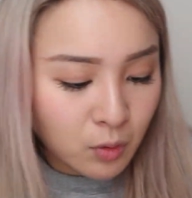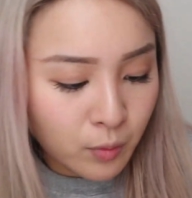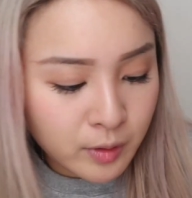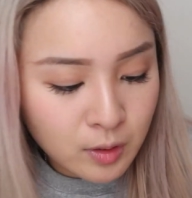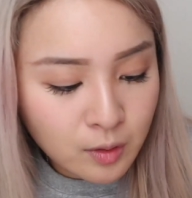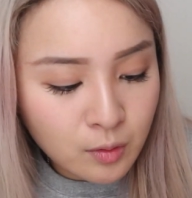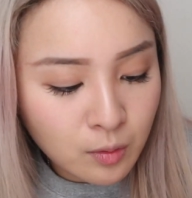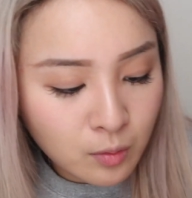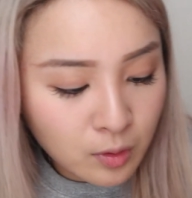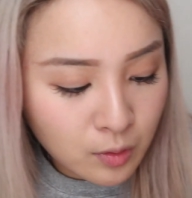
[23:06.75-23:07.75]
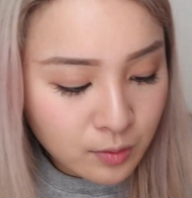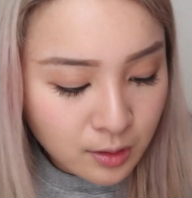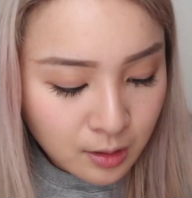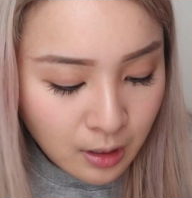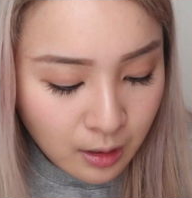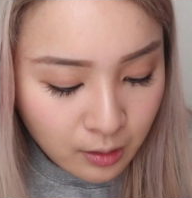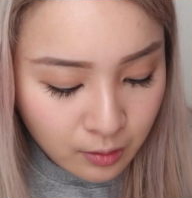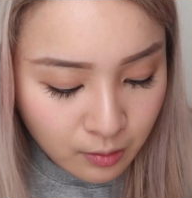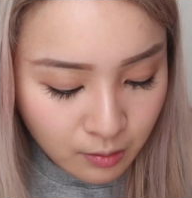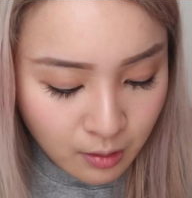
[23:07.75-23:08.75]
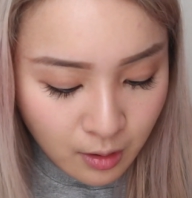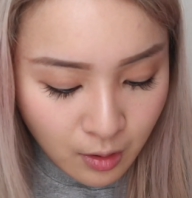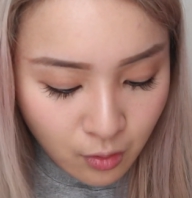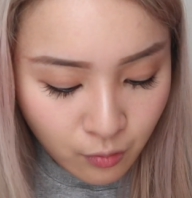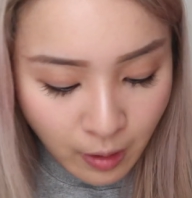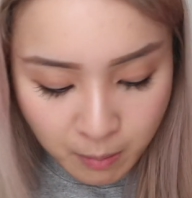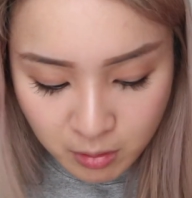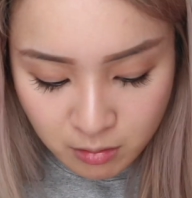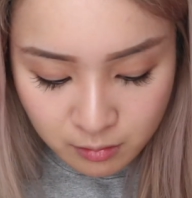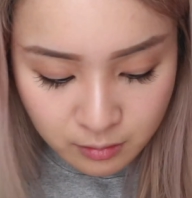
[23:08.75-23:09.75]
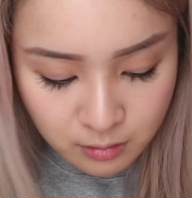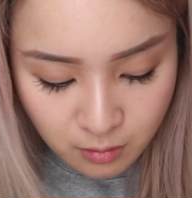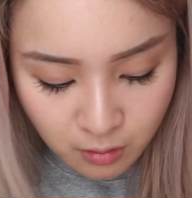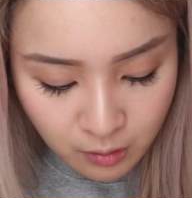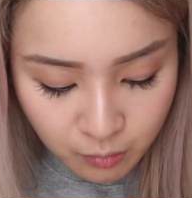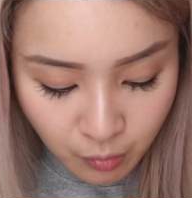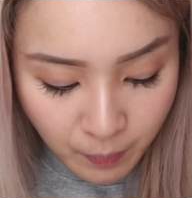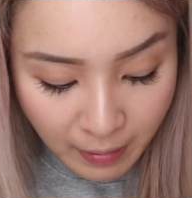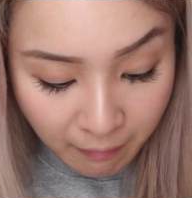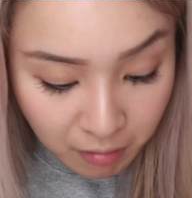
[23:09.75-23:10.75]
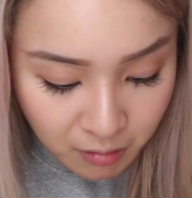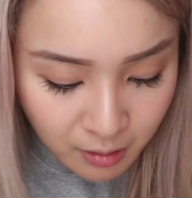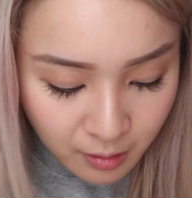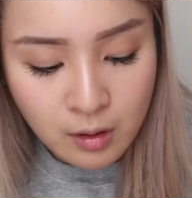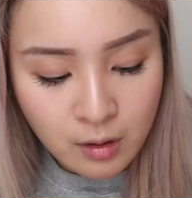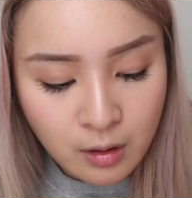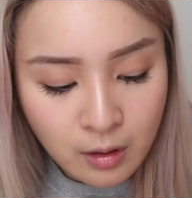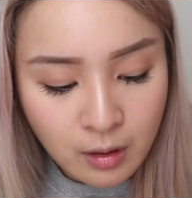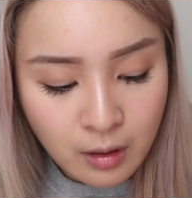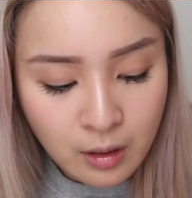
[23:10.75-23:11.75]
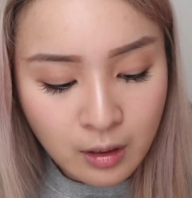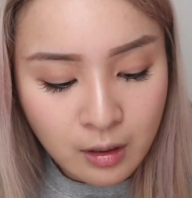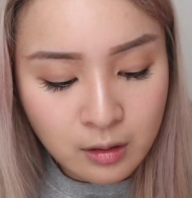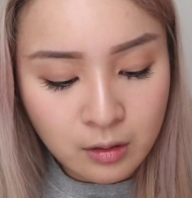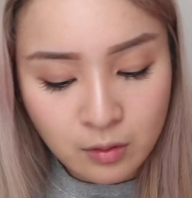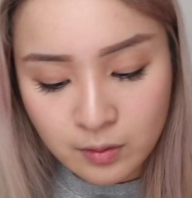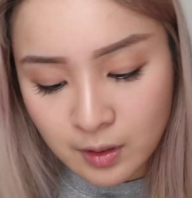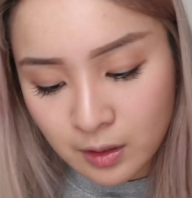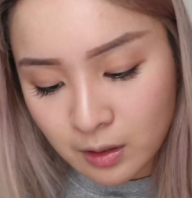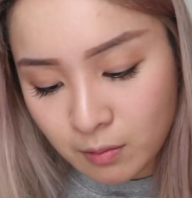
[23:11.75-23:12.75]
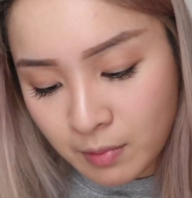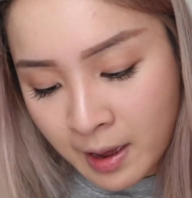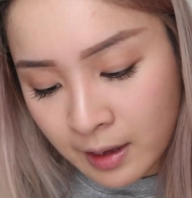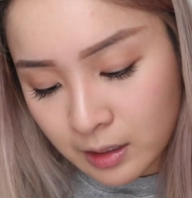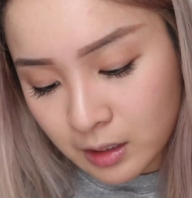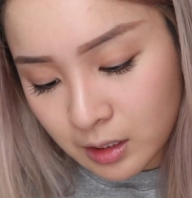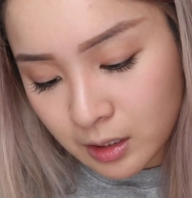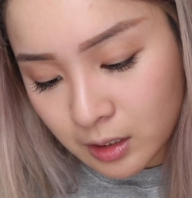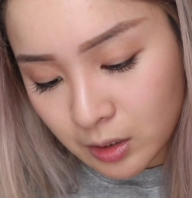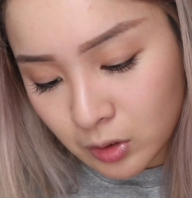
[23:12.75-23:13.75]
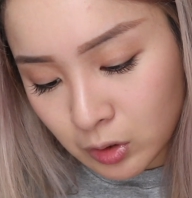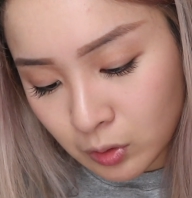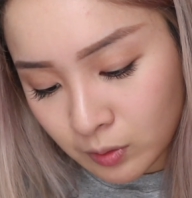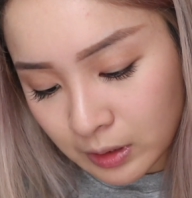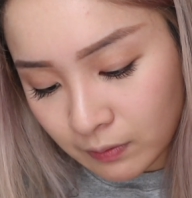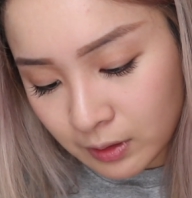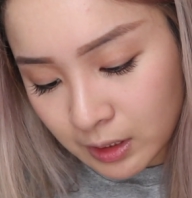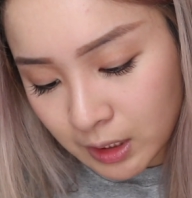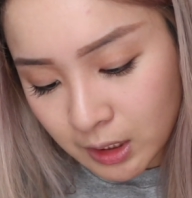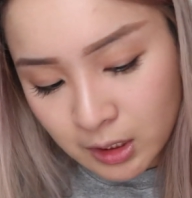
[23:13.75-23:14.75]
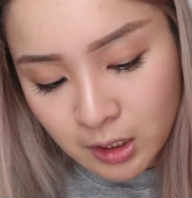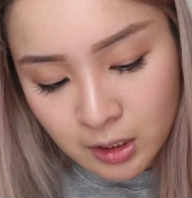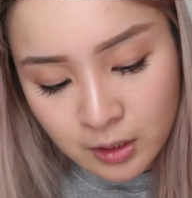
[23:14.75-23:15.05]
going to use the color Rebel or Rebel, and using the MAC 217.